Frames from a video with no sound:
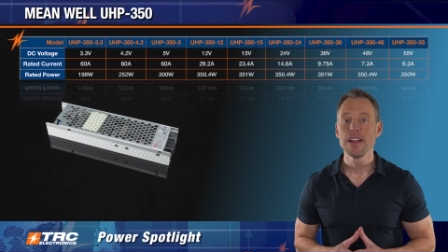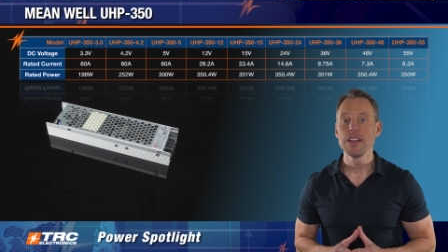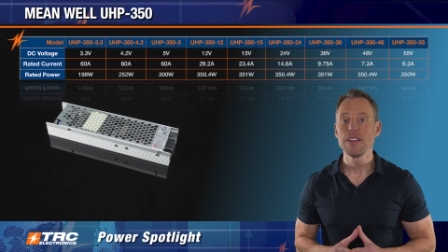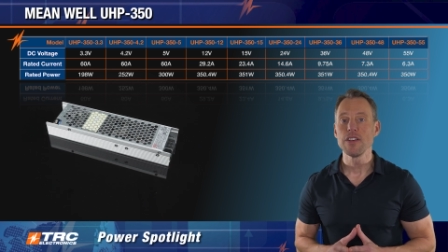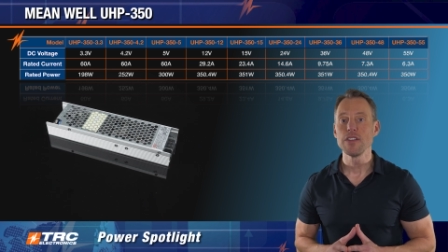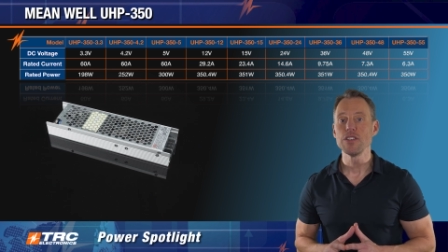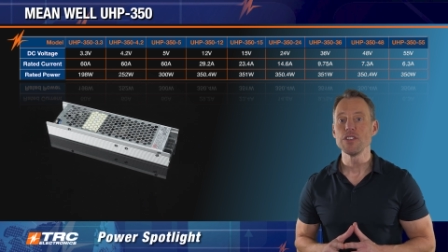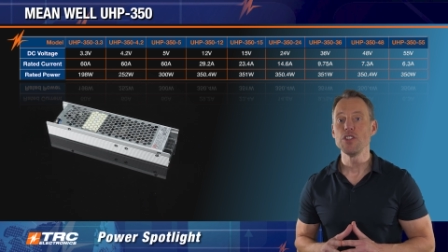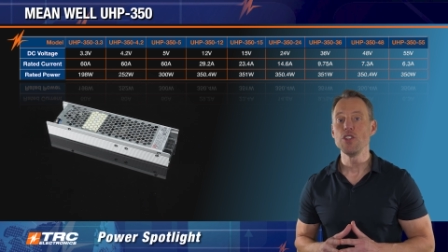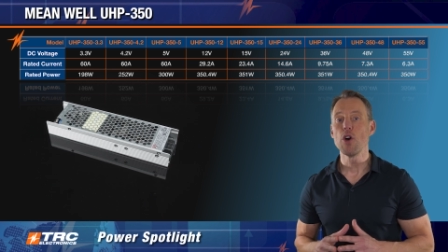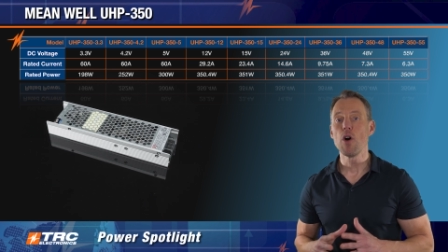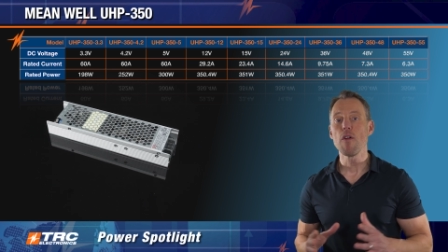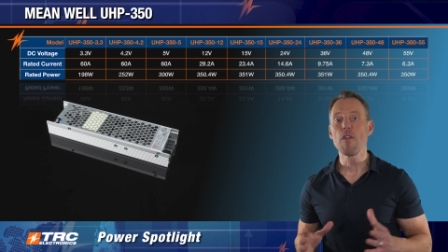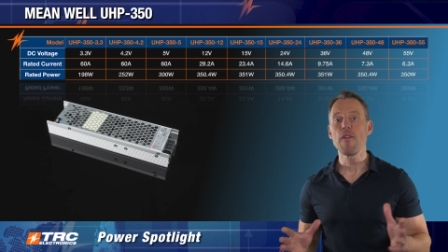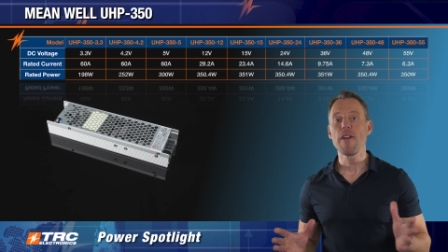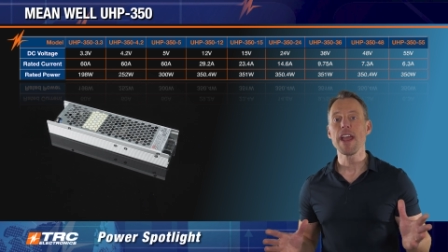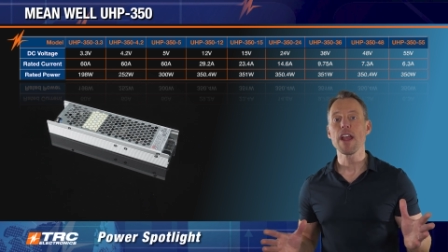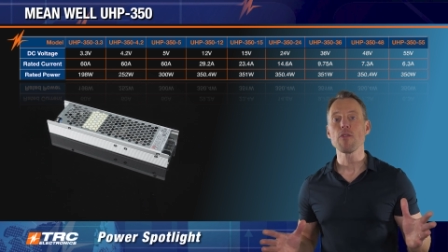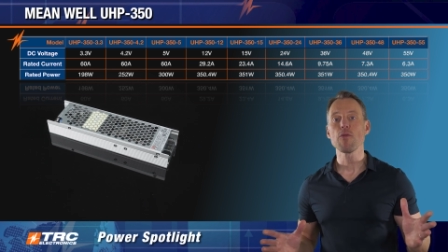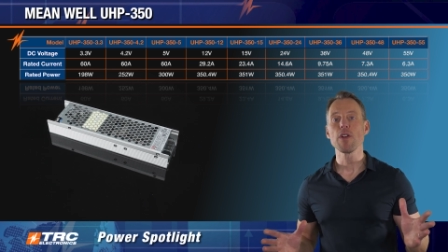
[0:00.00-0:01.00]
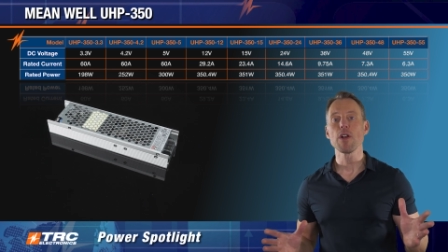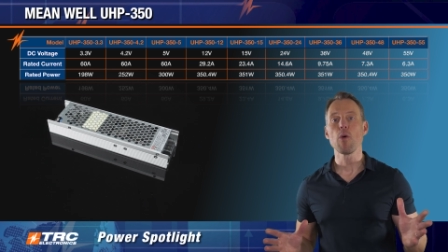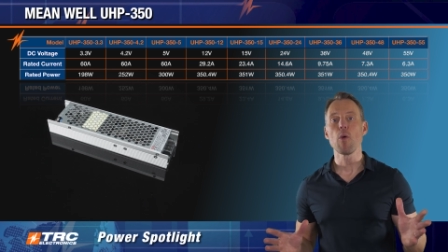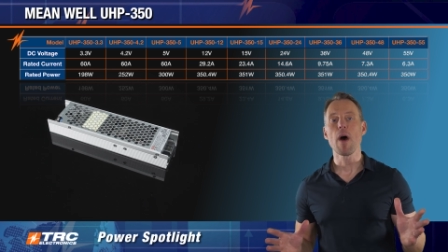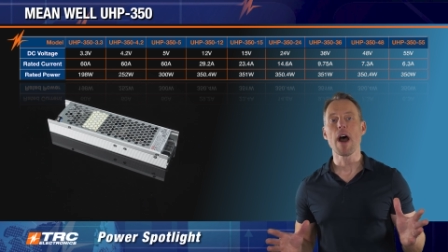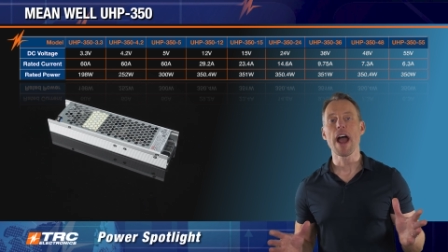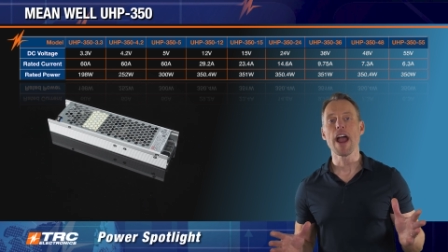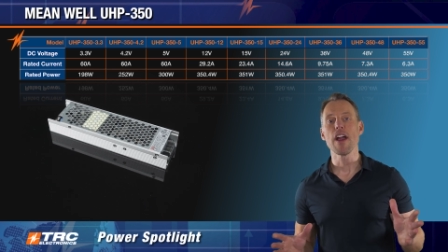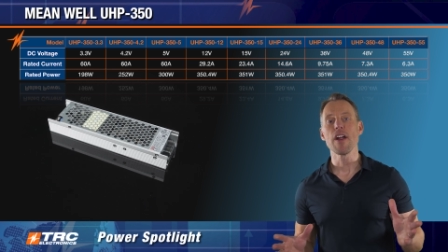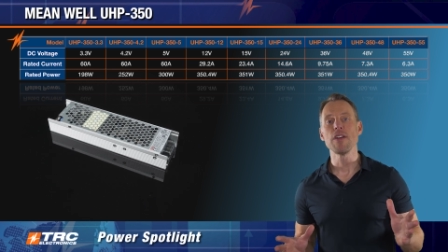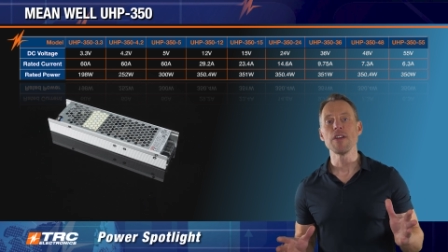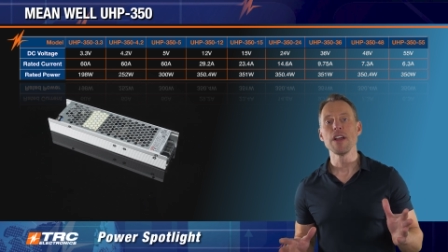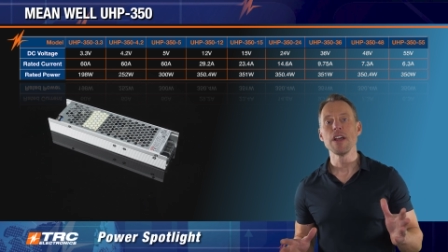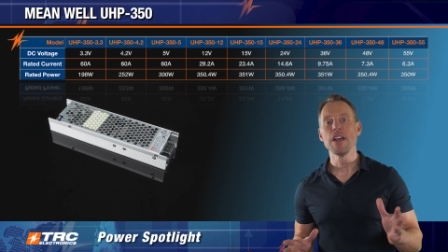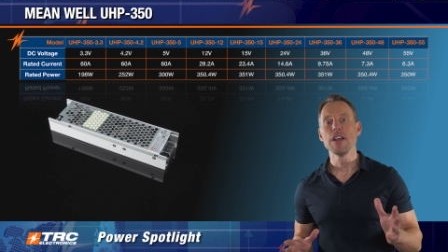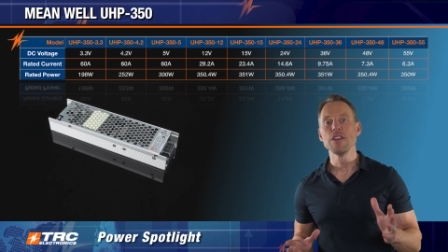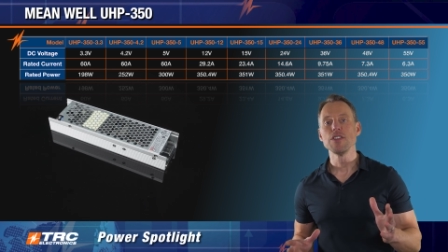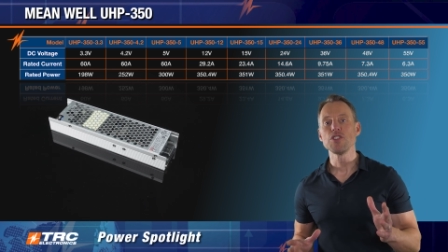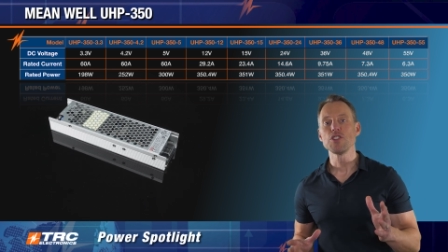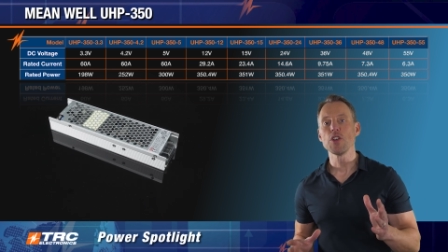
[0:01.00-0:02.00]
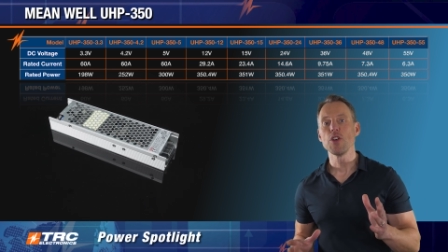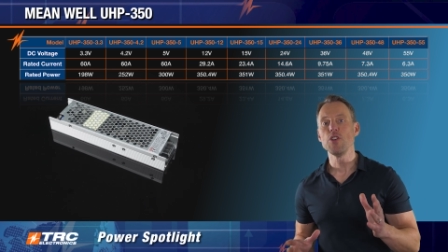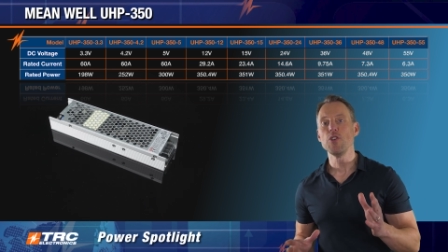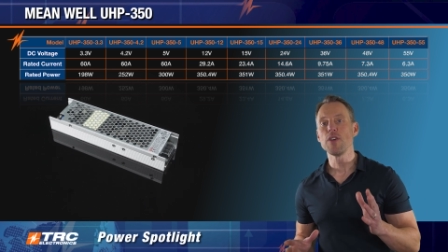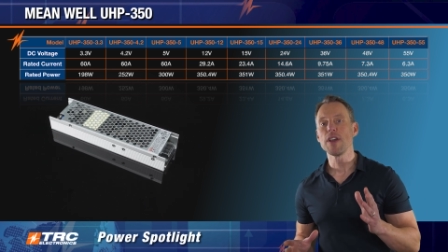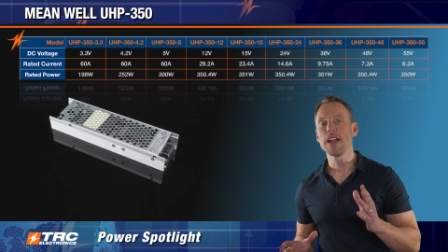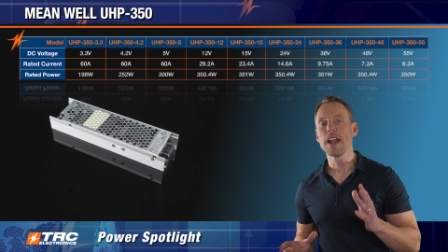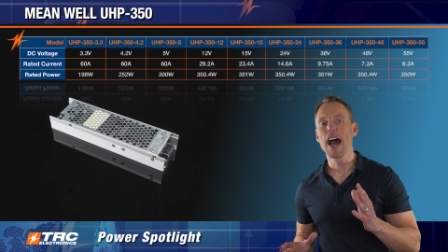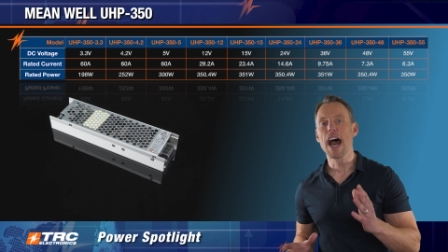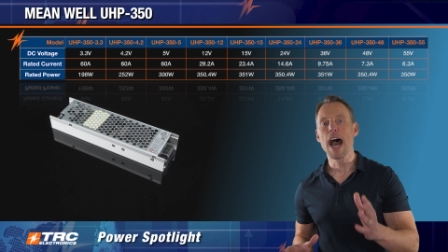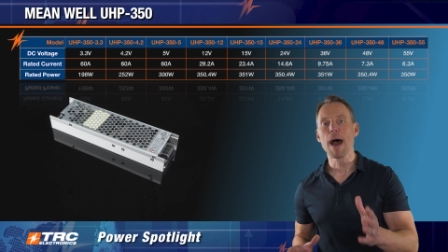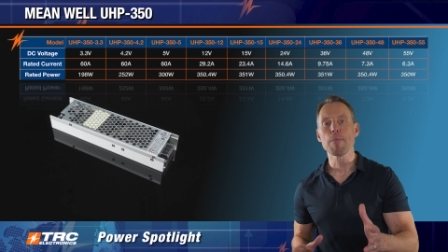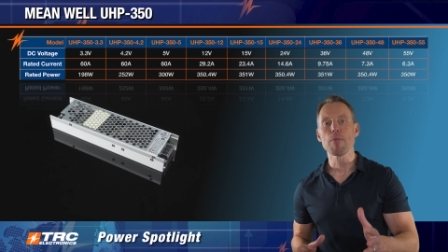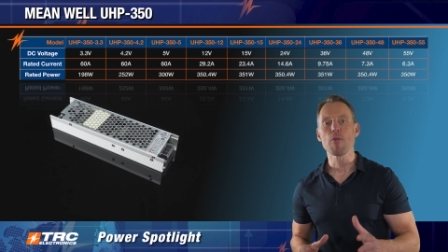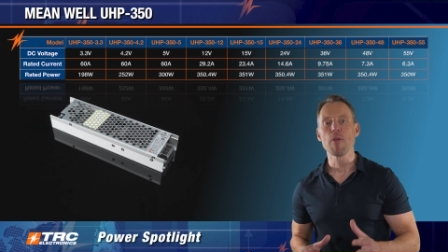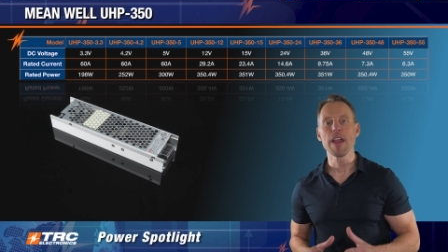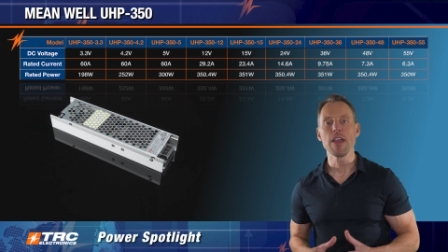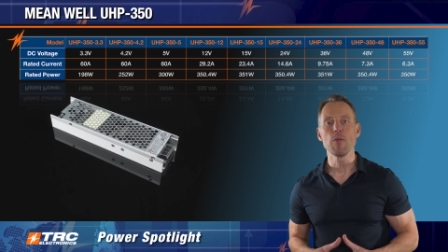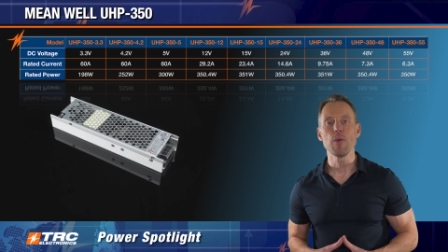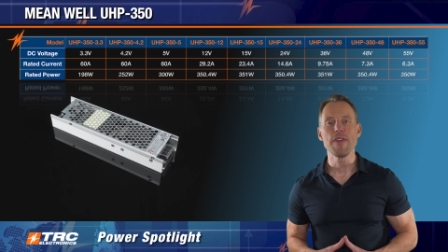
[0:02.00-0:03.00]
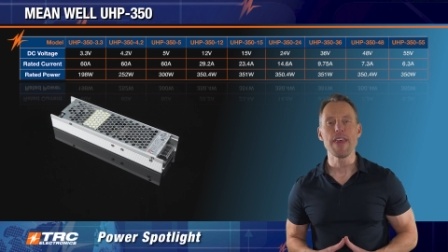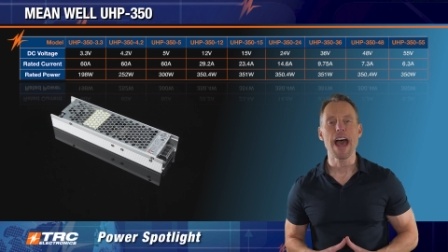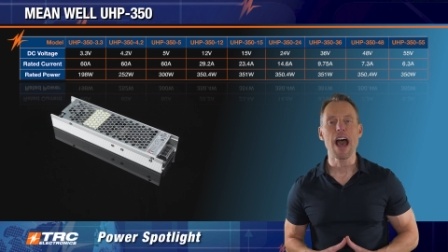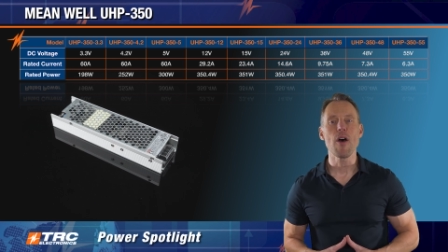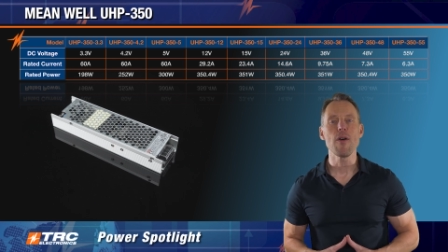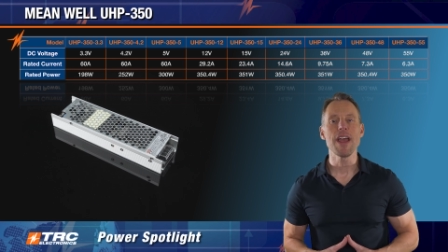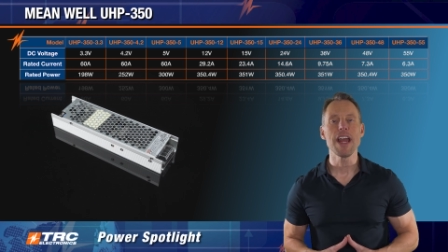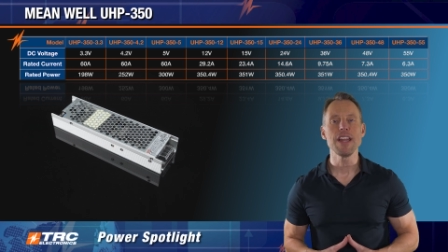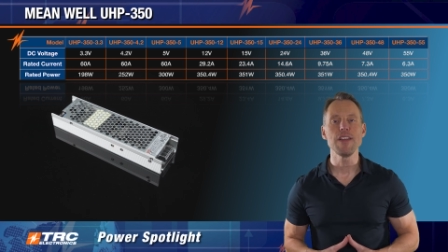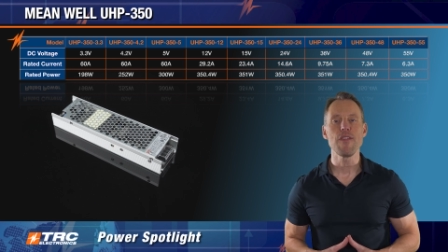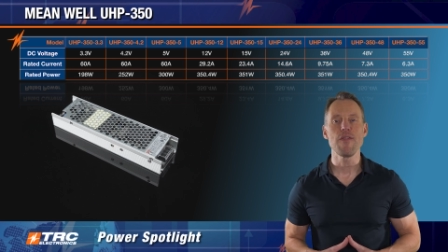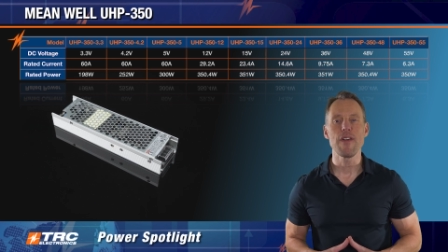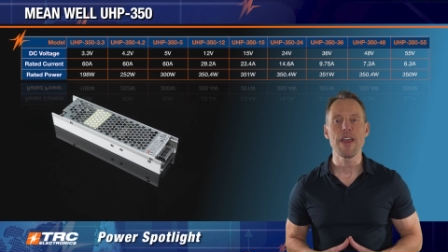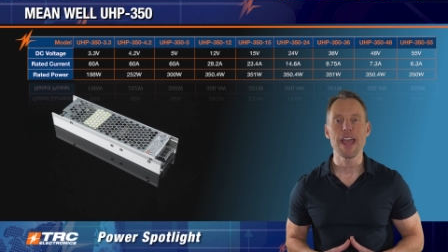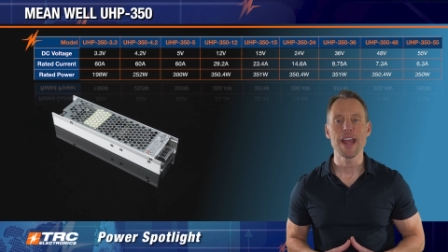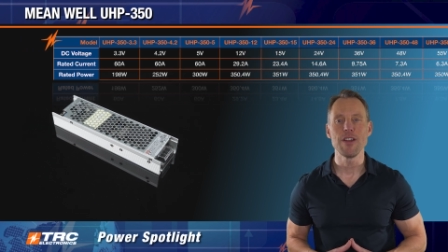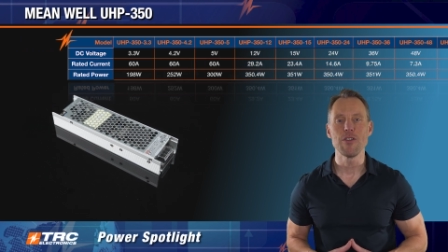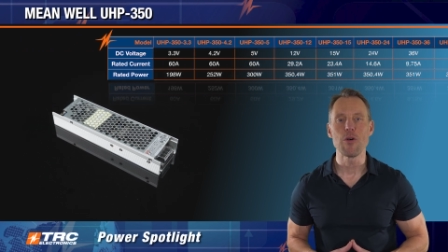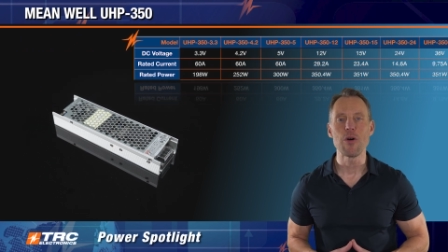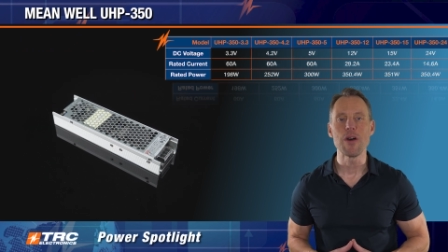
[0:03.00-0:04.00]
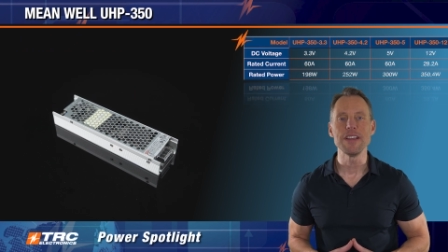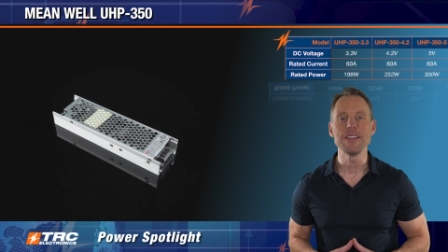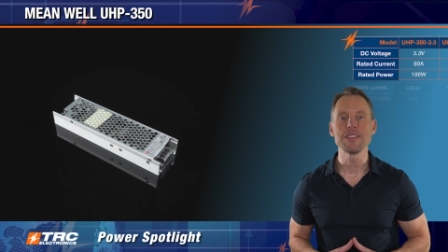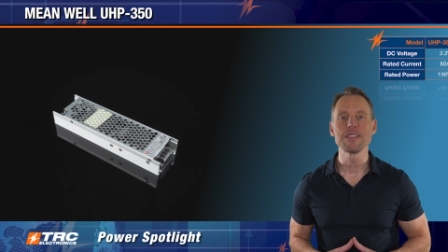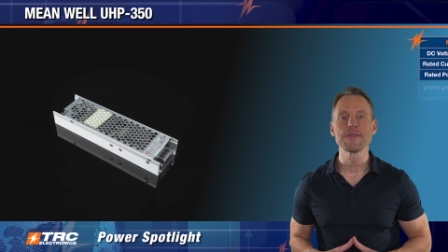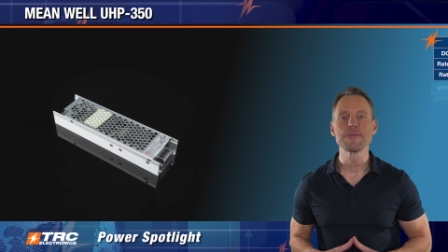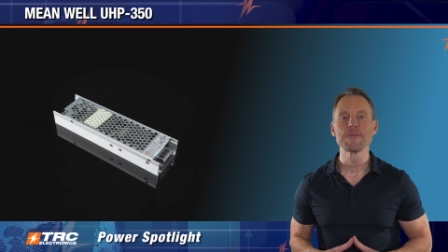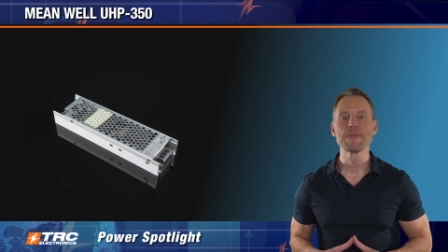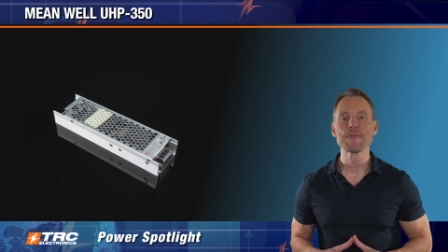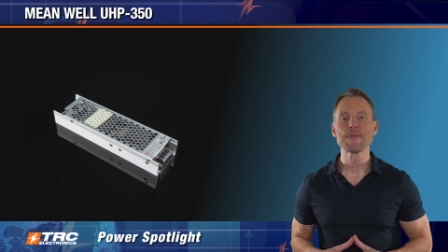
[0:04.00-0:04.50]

there's no fan required, so you can operate without any fan noise.